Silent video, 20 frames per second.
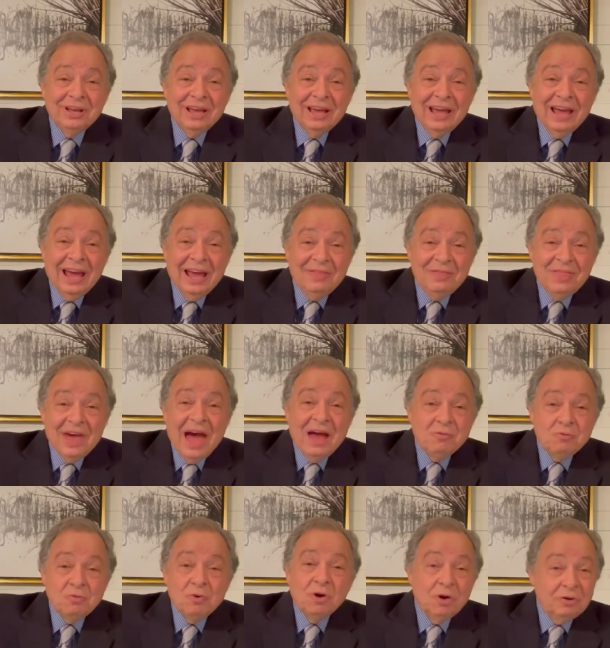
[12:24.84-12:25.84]
and
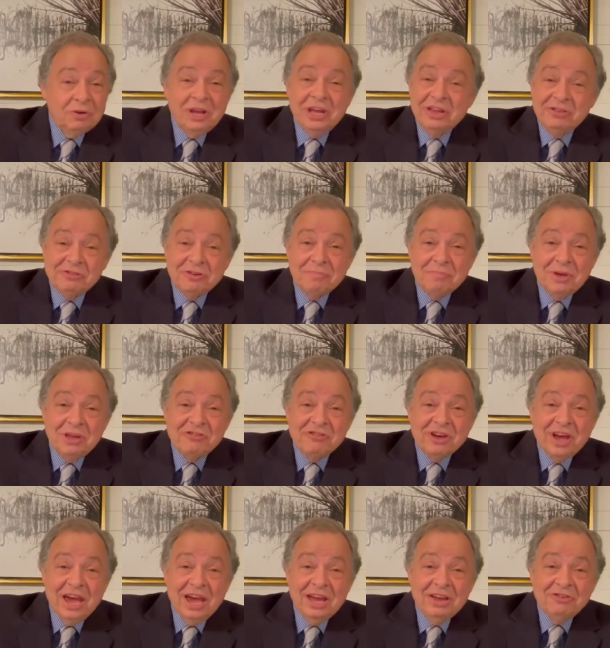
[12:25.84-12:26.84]
that world needs to be
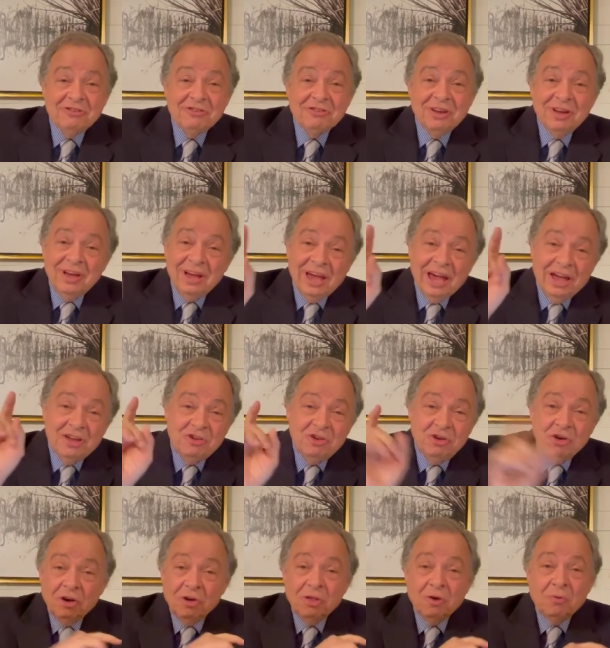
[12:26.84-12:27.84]
changed. And
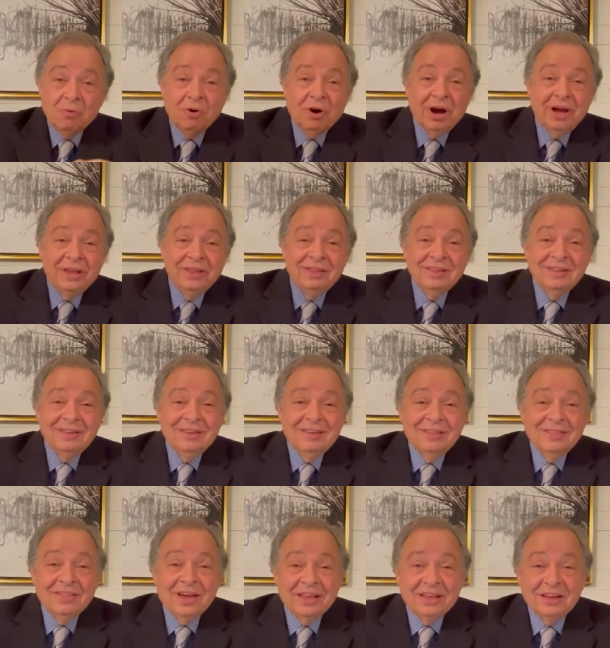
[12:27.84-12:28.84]
you're the one
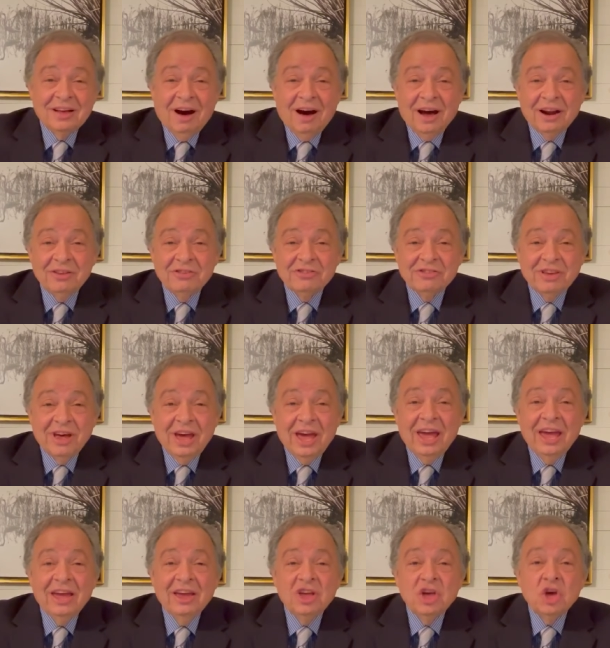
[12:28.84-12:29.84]
that God is
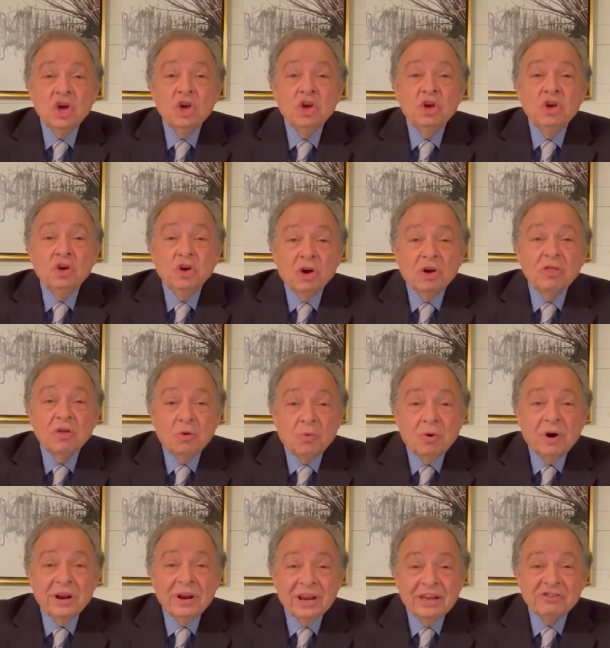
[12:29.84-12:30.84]
saying, you're the
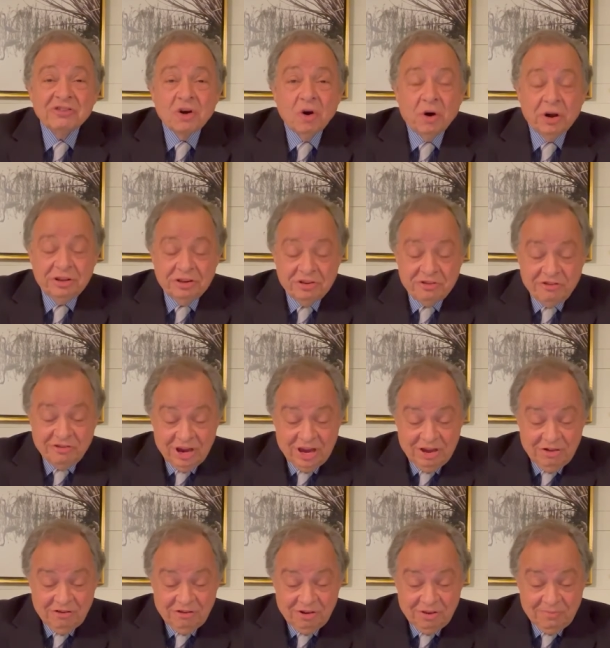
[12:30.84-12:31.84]
one that's going to
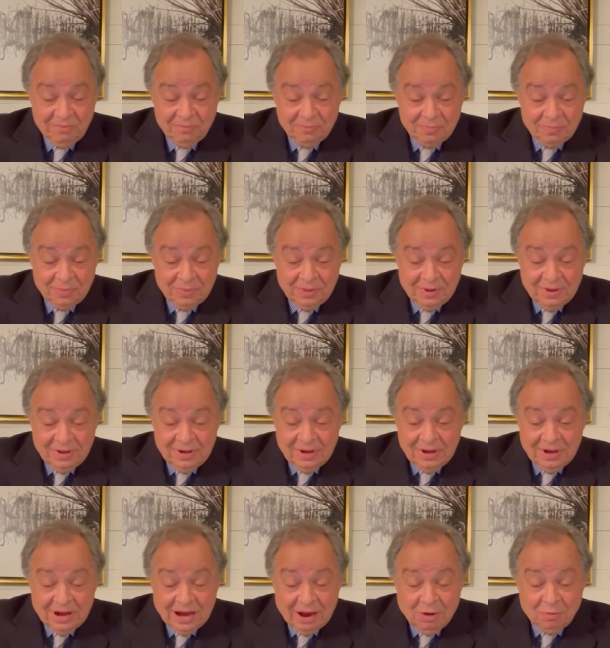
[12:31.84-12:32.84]
change it.
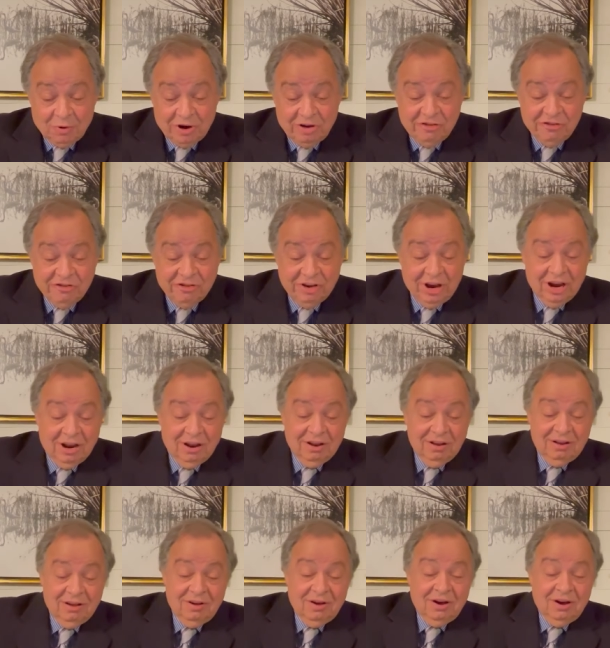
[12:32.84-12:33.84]
I want to share
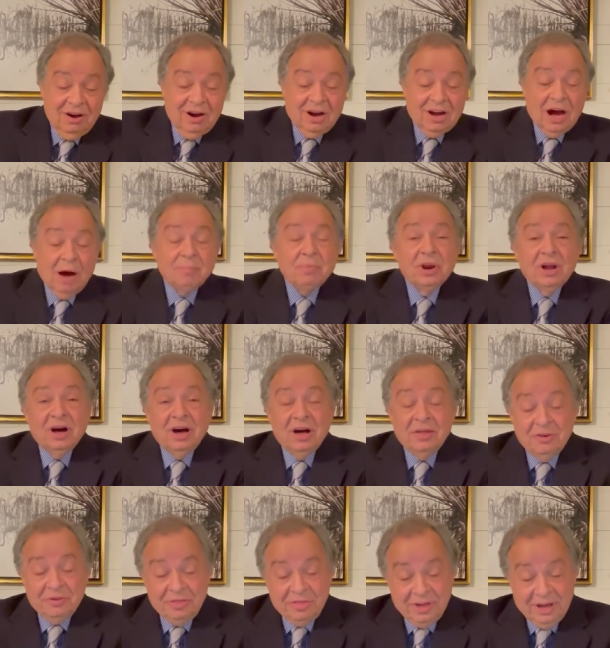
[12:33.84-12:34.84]
a couple of
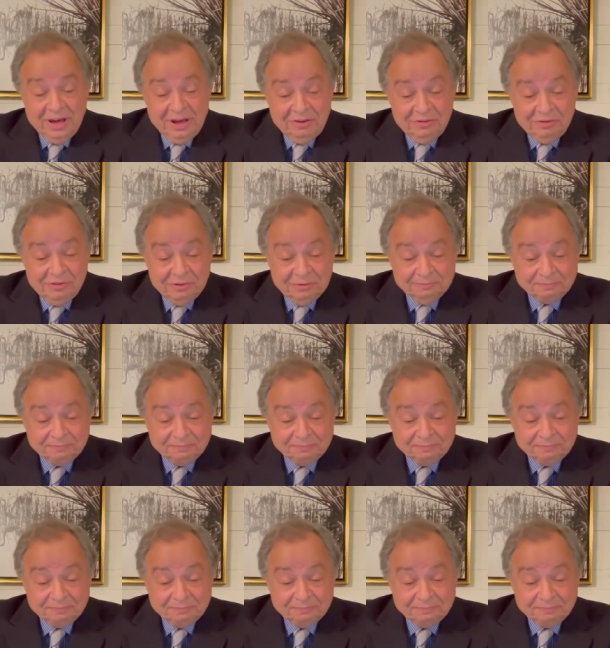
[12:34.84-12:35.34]
other things.